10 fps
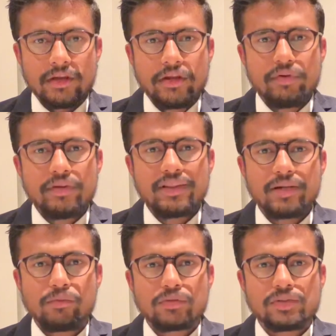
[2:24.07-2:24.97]
during
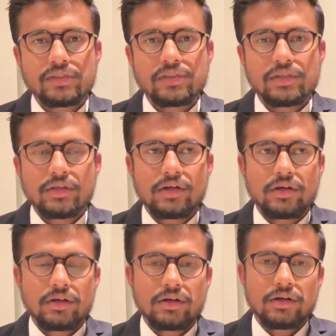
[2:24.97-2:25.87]
that process,
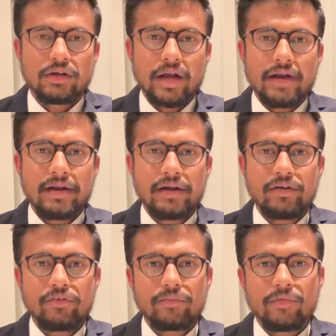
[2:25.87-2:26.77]
I
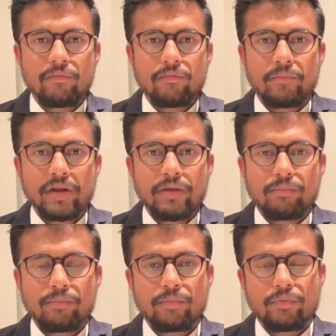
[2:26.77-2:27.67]
dealt with
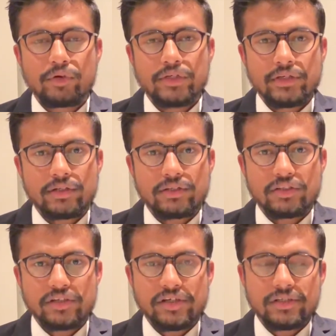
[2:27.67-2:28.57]
many project
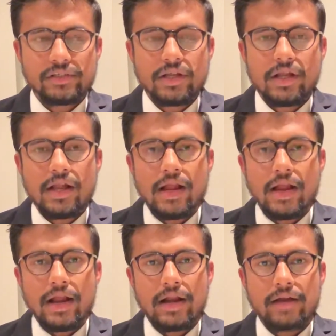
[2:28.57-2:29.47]
skills,
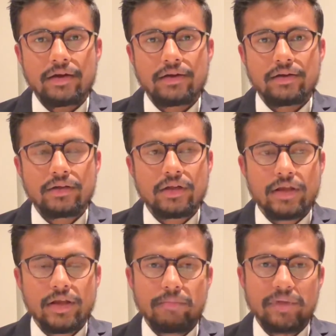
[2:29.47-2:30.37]
and
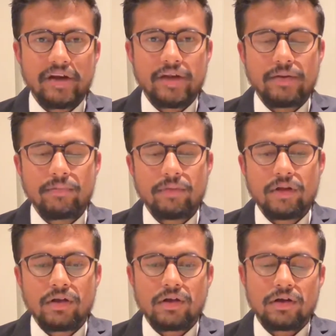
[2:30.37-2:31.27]
in my team,
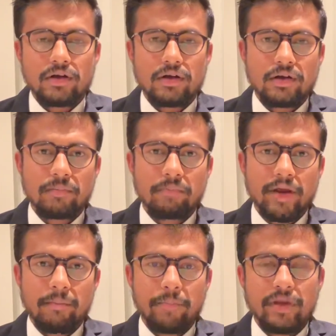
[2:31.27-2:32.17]

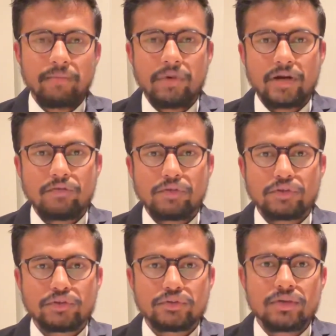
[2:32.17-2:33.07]
my main part
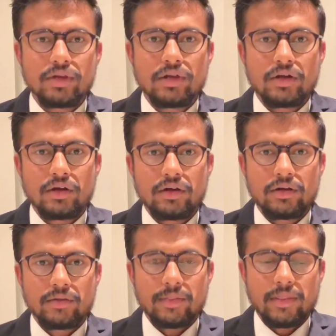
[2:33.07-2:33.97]
was to
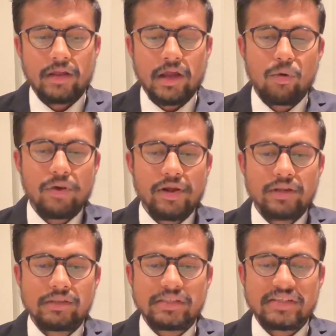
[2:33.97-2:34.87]
uh,
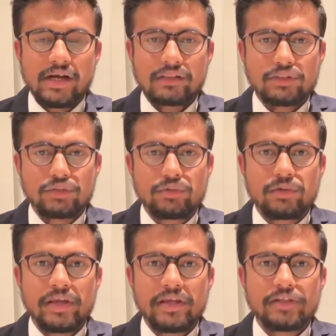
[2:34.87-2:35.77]
allocate the task
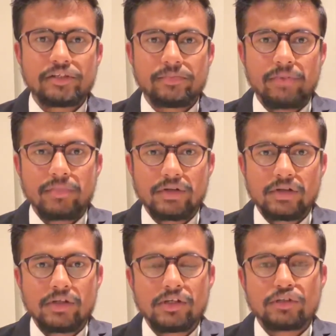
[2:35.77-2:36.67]
to each member.
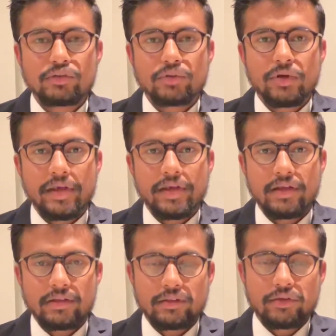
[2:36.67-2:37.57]
So
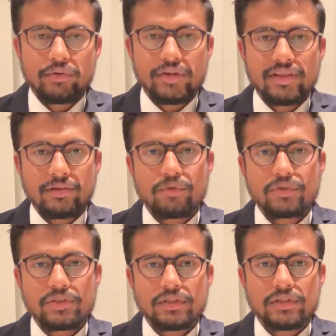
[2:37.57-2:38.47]
during that
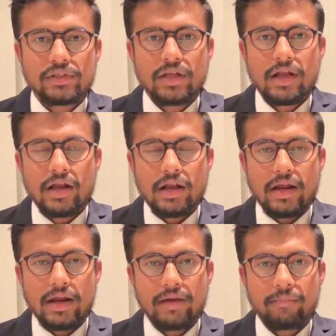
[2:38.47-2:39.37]
process
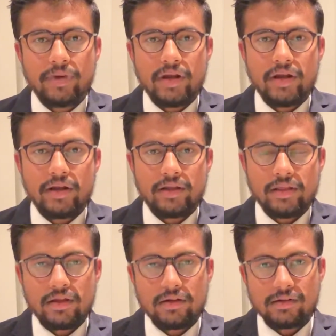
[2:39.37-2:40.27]
and
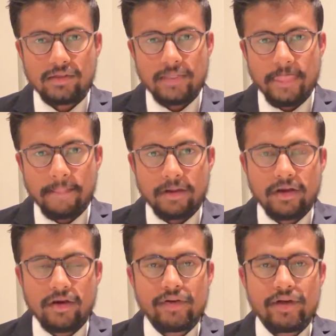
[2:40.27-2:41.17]
my
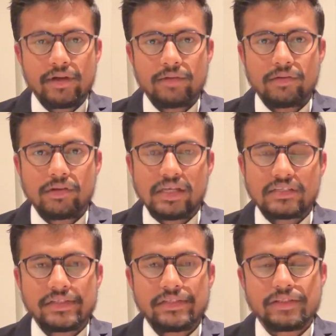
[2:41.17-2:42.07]
career in
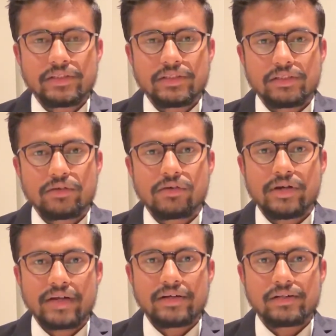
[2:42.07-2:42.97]
classic engineers and
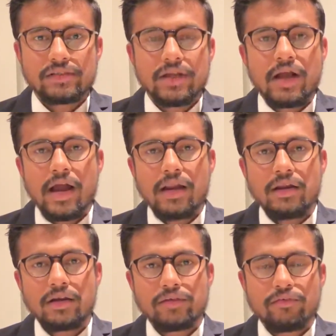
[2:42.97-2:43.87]
contractors, I
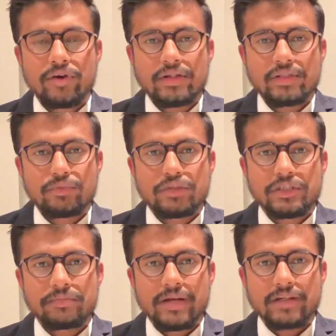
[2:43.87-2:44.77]
learned various
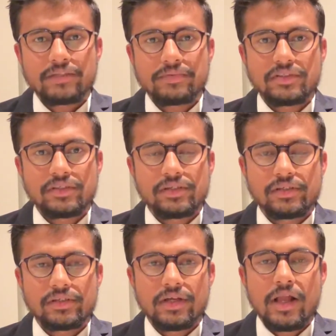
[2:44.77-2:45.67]
project management
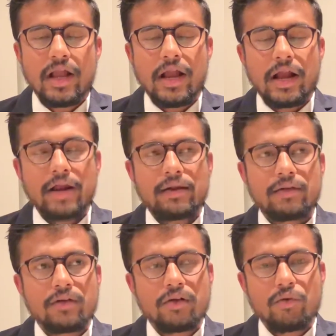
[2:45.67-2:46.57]
skills.
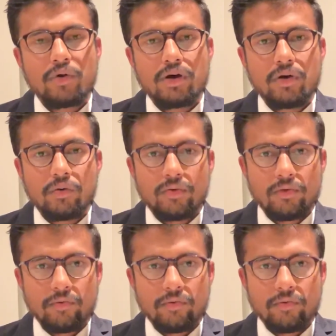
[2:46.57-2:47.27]
And while